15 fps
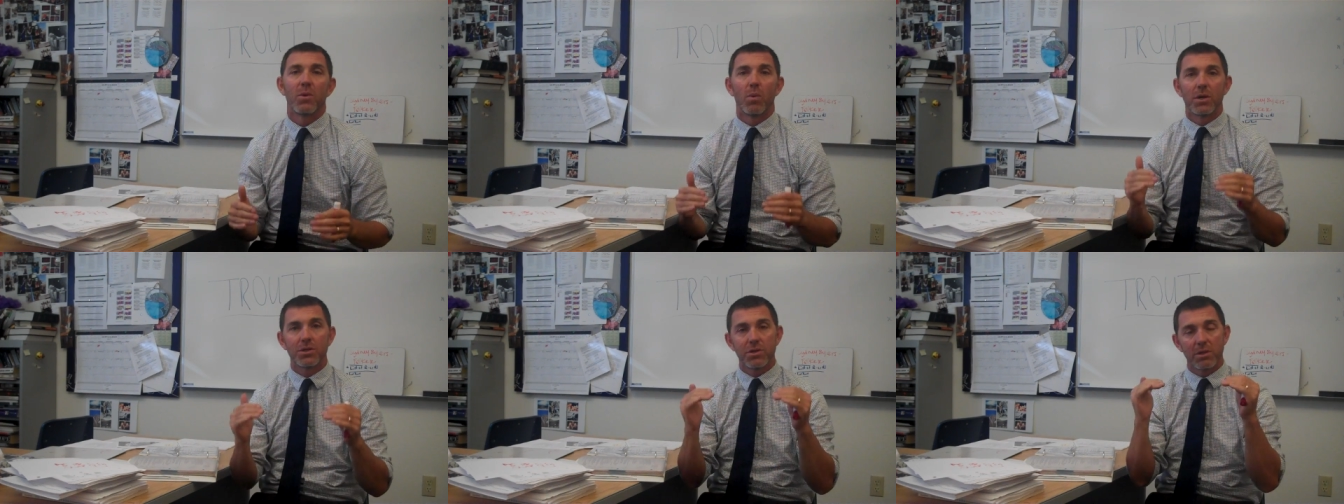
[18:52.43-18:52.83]

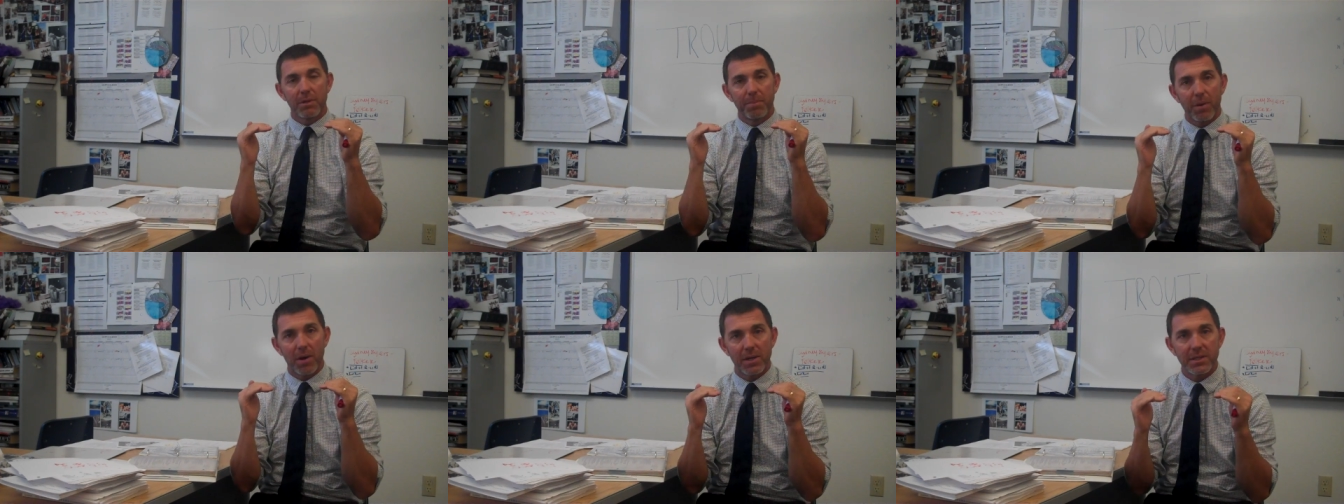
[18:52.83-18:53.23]
Once you're
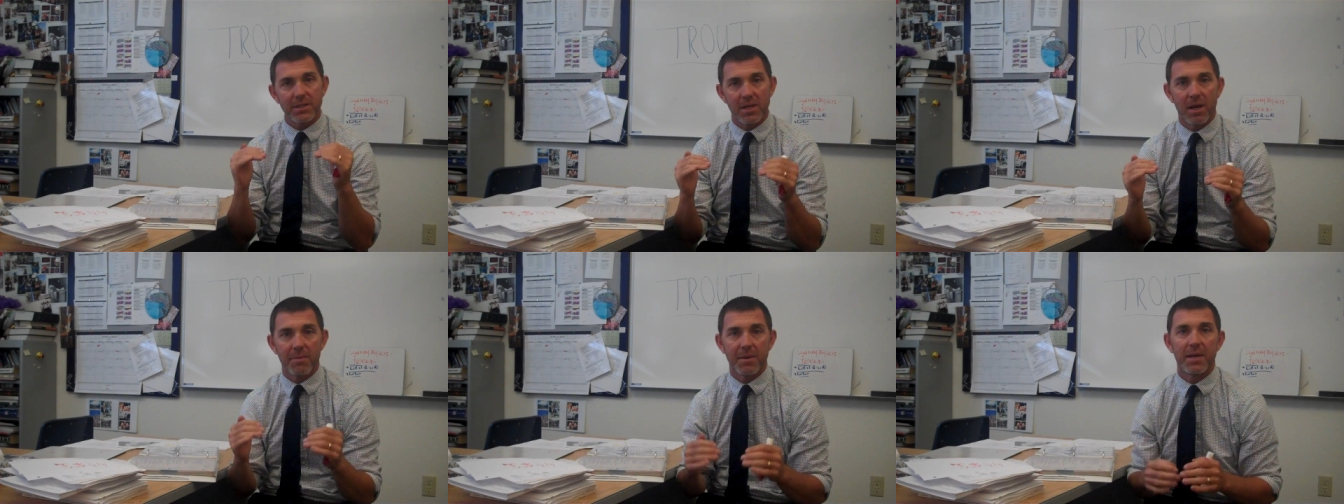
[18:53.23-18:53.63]
the party's
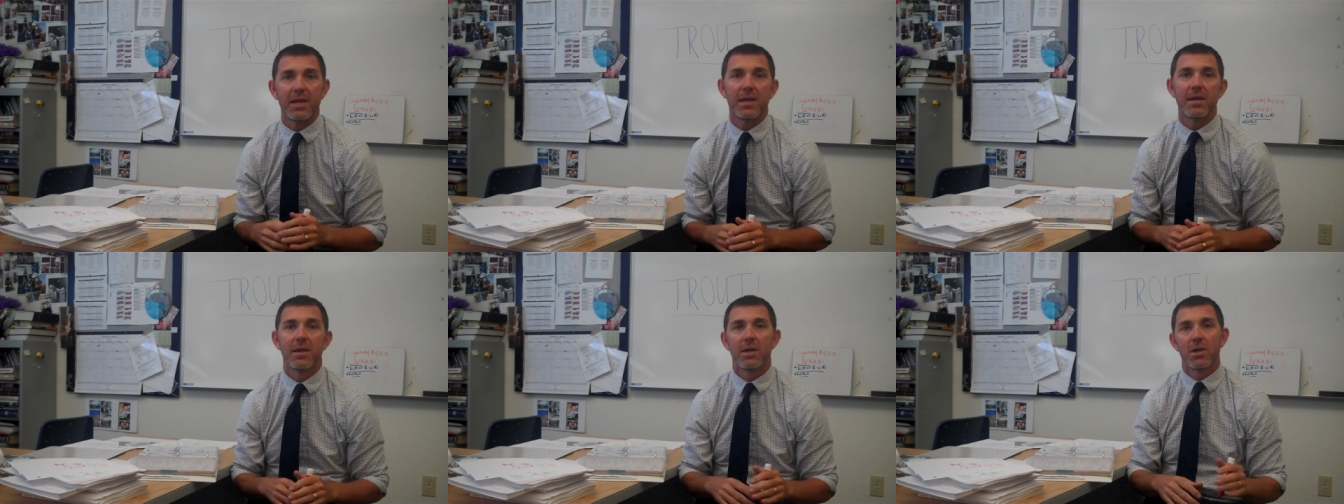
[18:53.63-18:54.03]

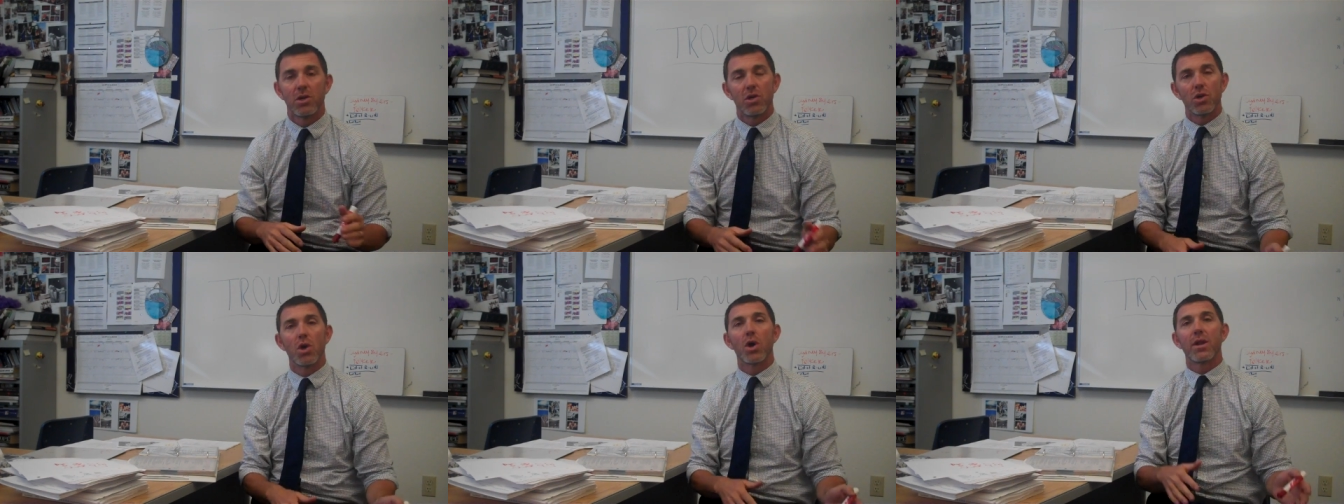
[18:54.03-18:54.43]
nominee,
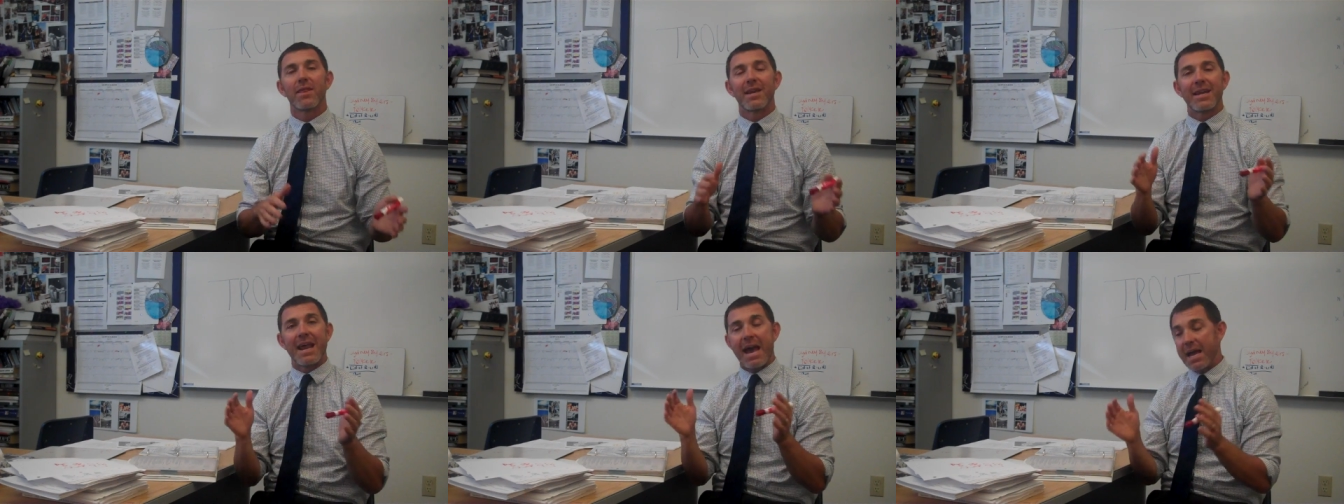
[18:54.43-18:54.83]
you go to
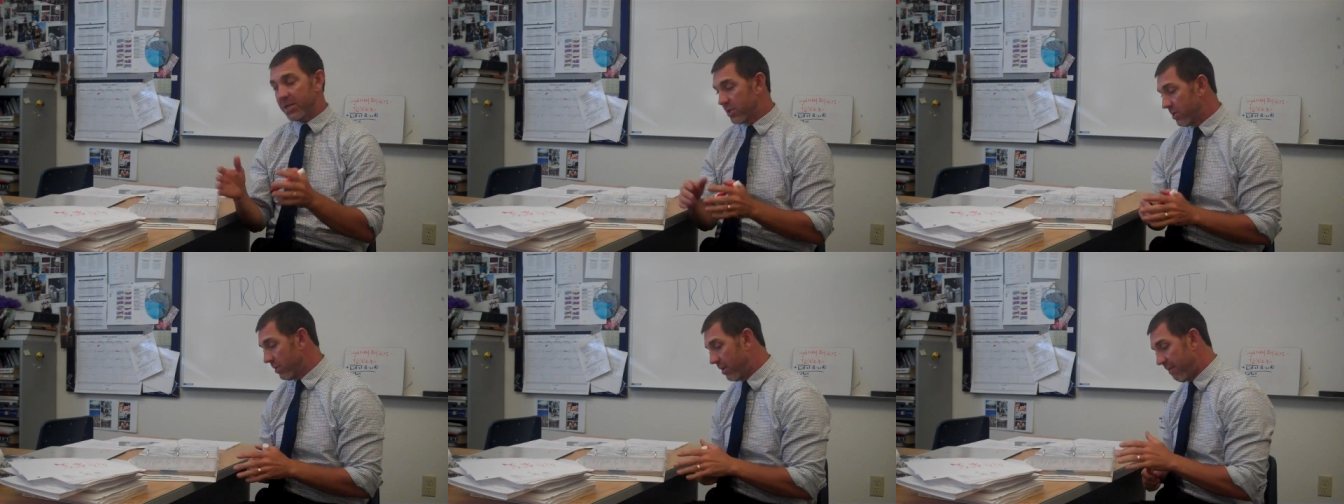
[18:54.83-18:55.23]
the
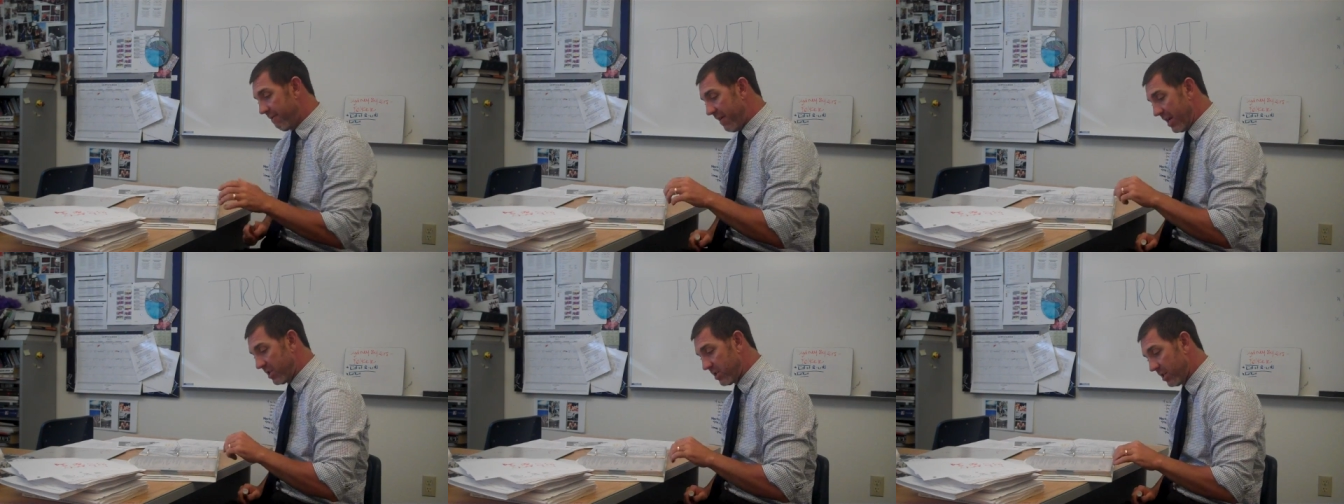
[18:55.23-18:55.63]
national
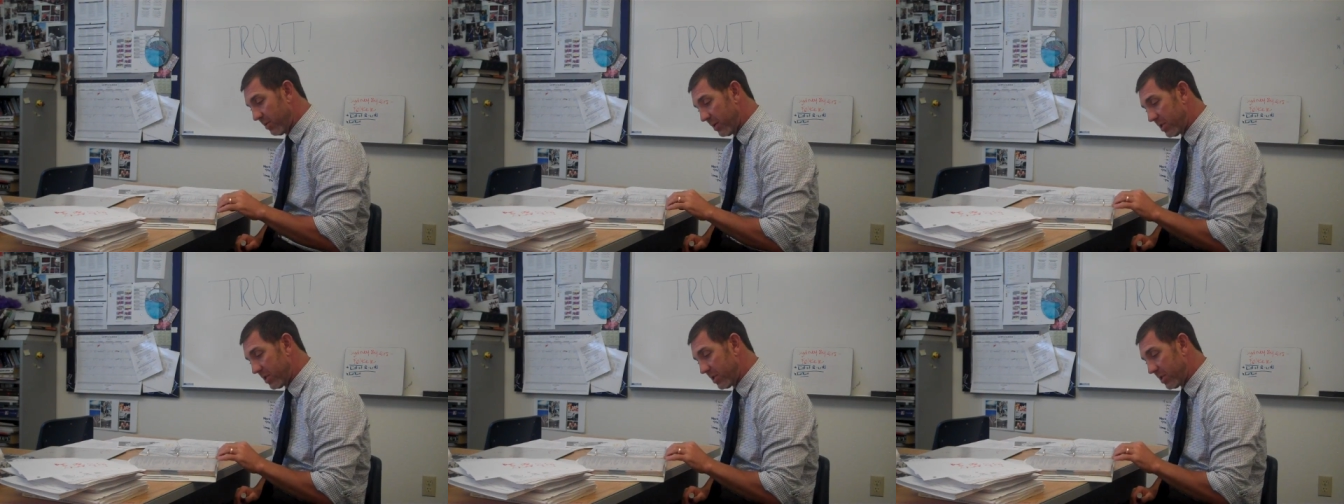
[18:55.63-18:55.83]
convention,